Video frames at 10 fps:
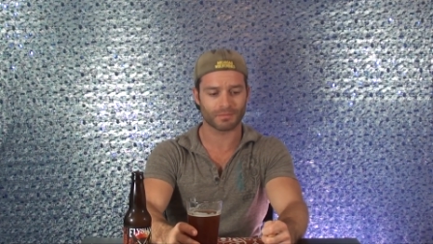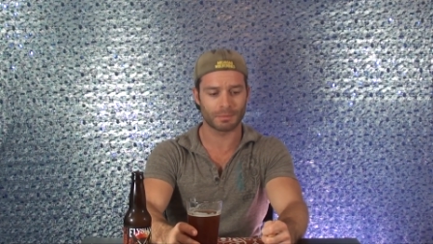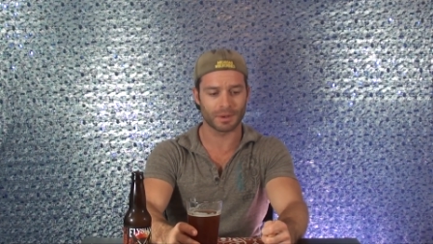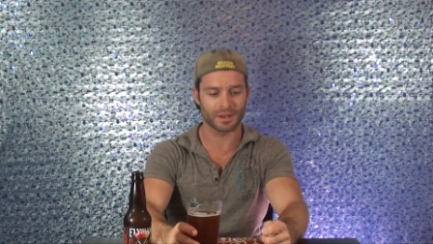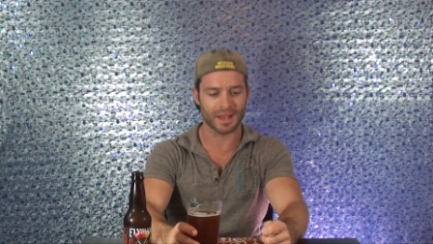
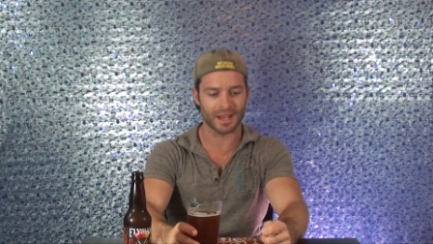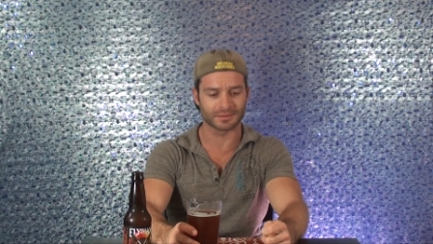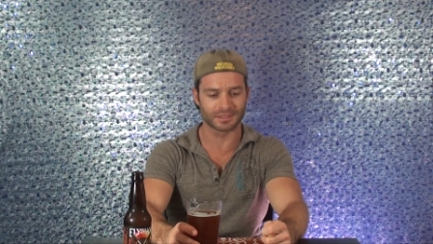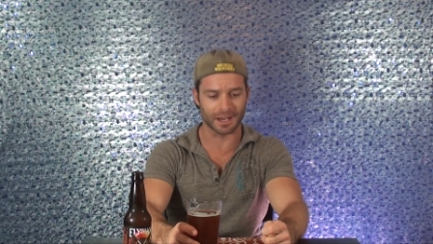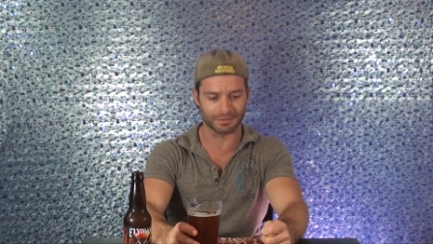Bit of
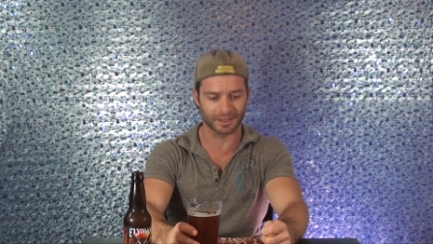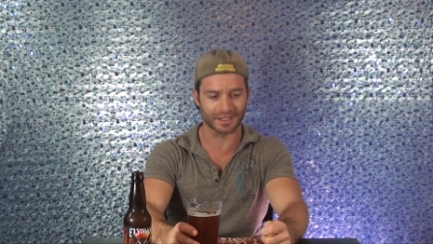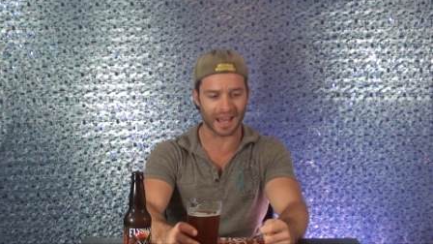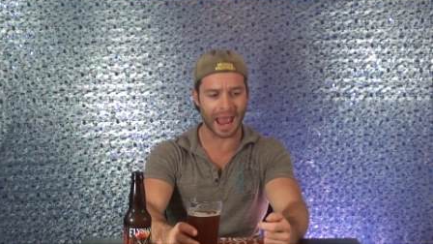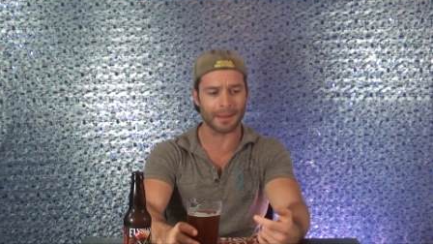that, definitely.
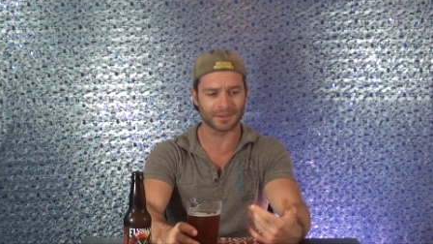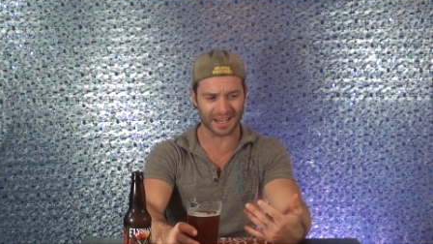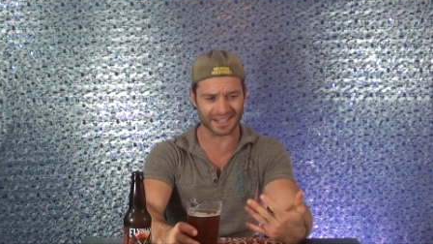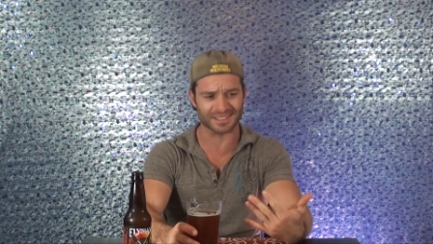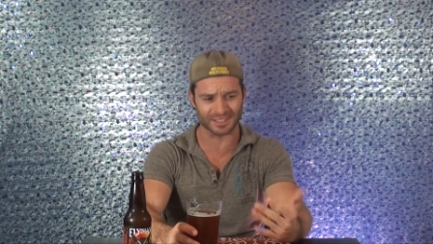You
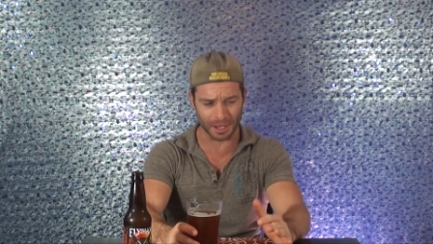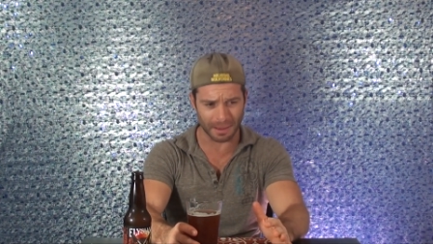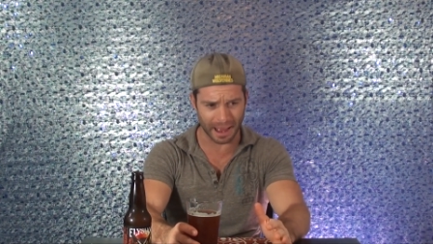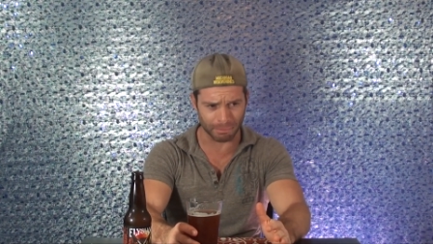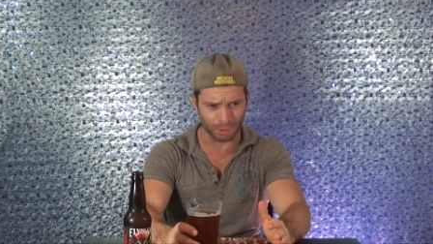got some
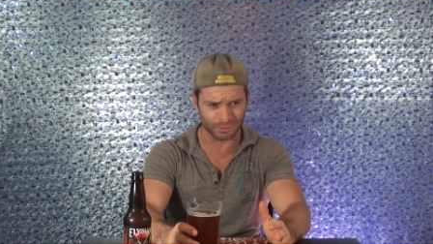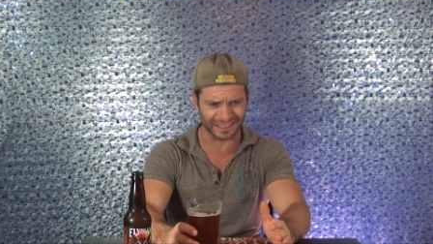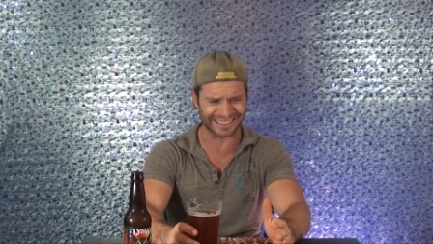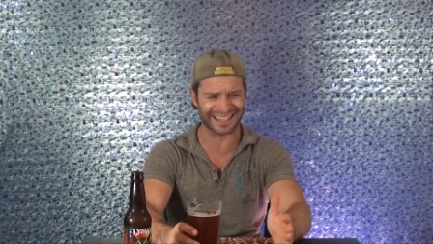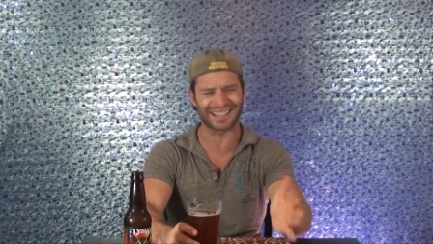apple,
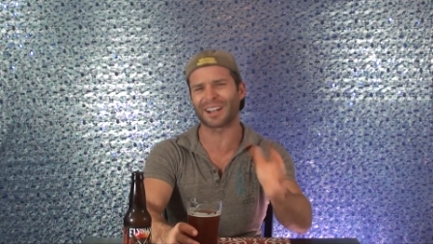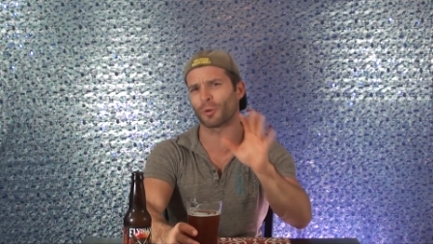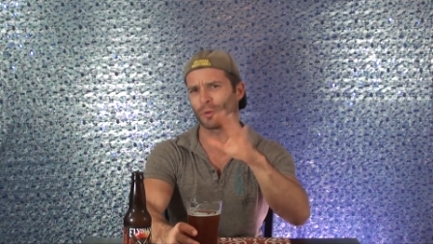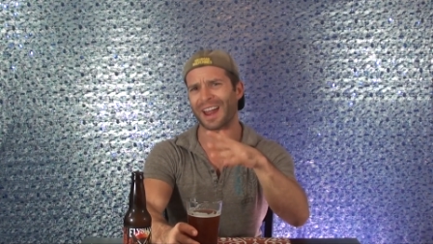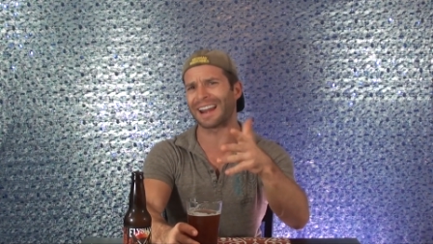like a
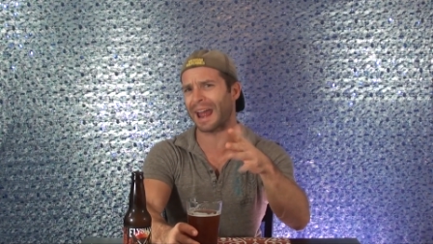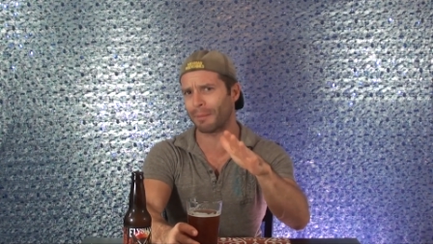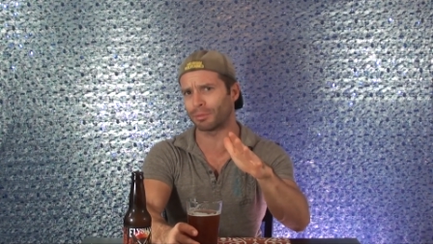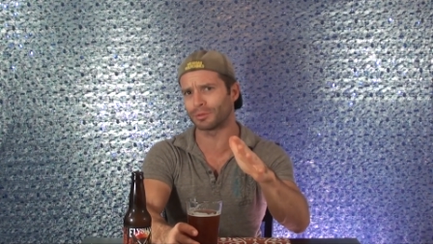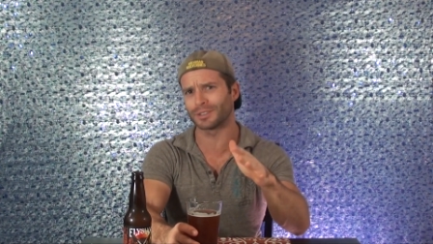red
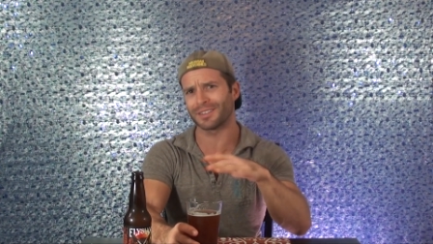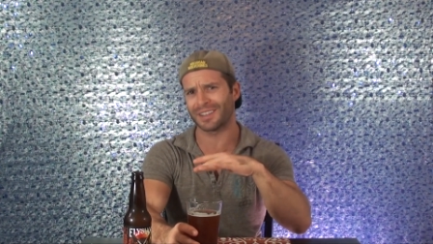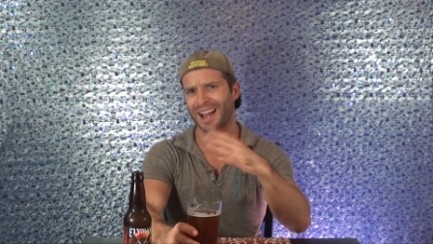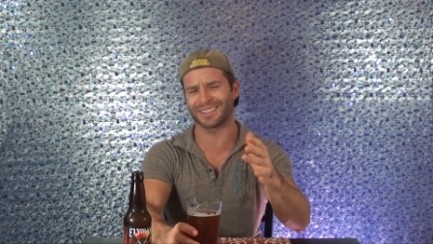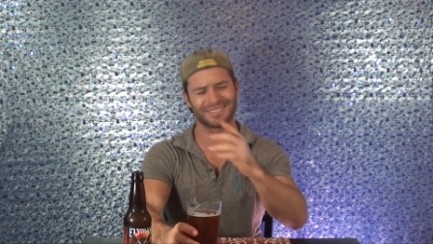apple,
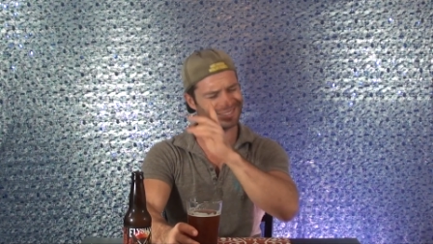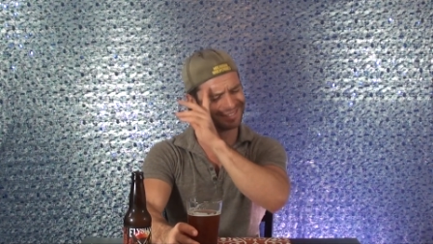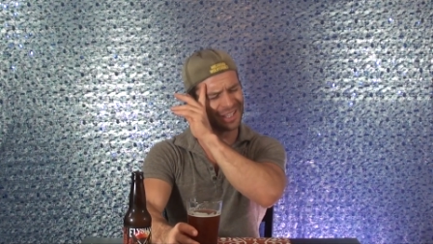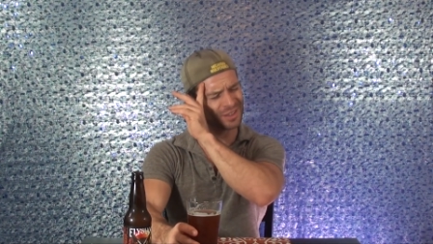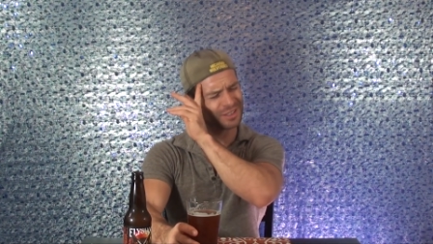
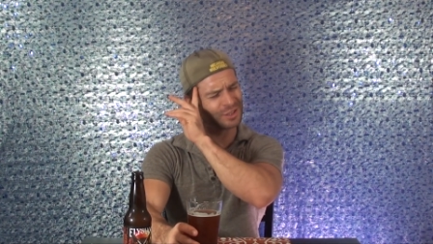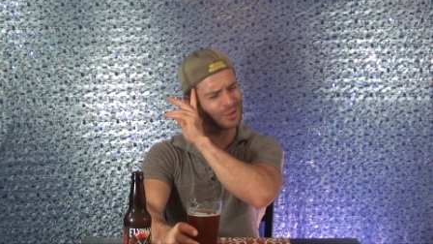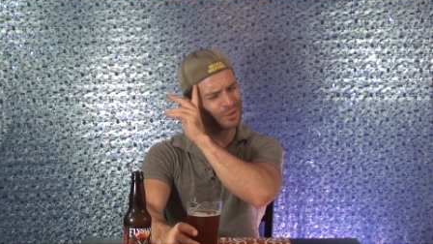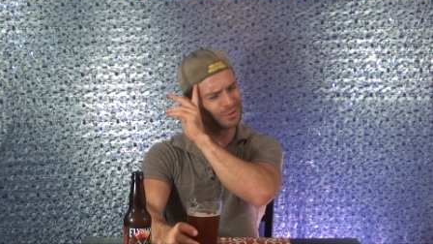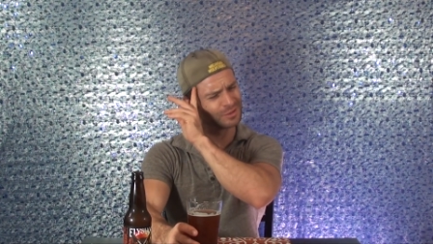nothing
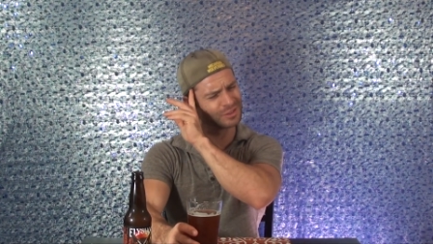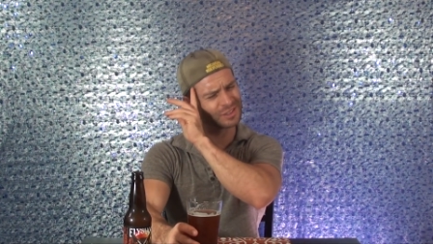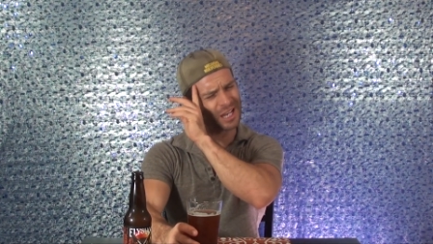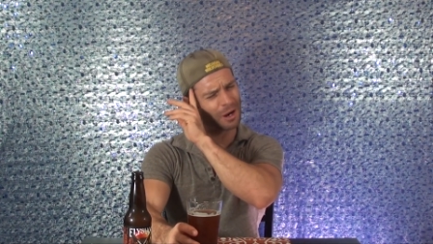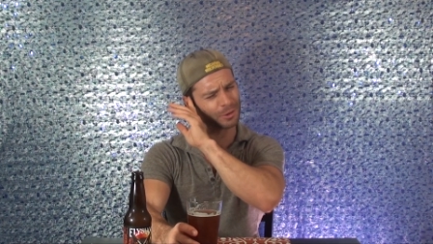too
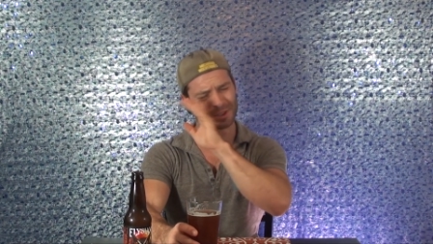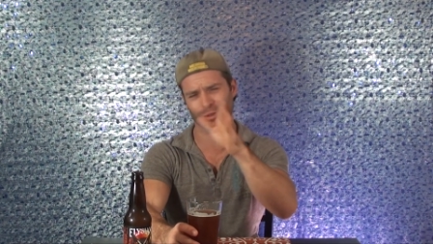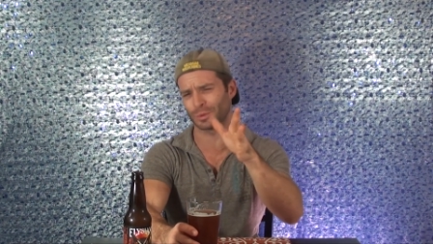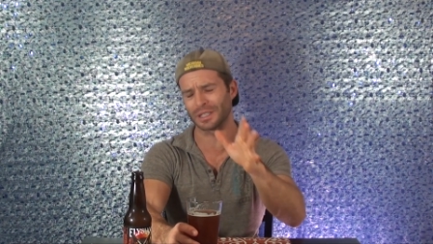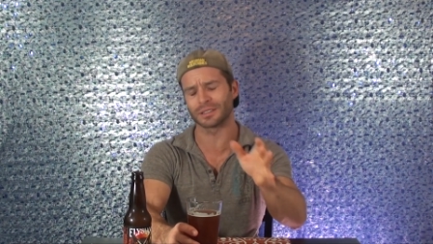sour or
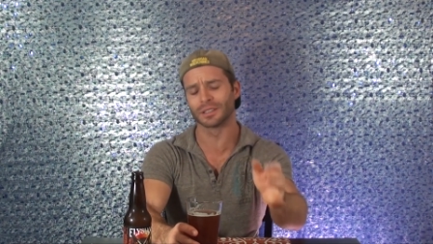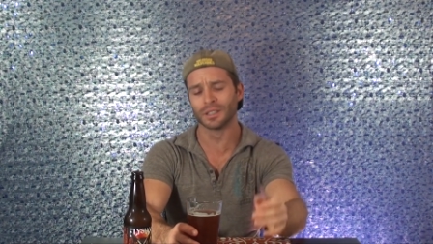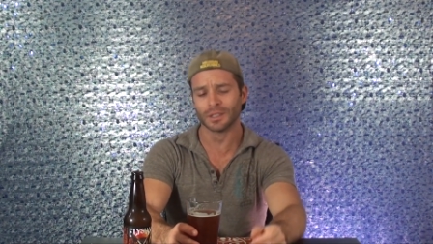sweet.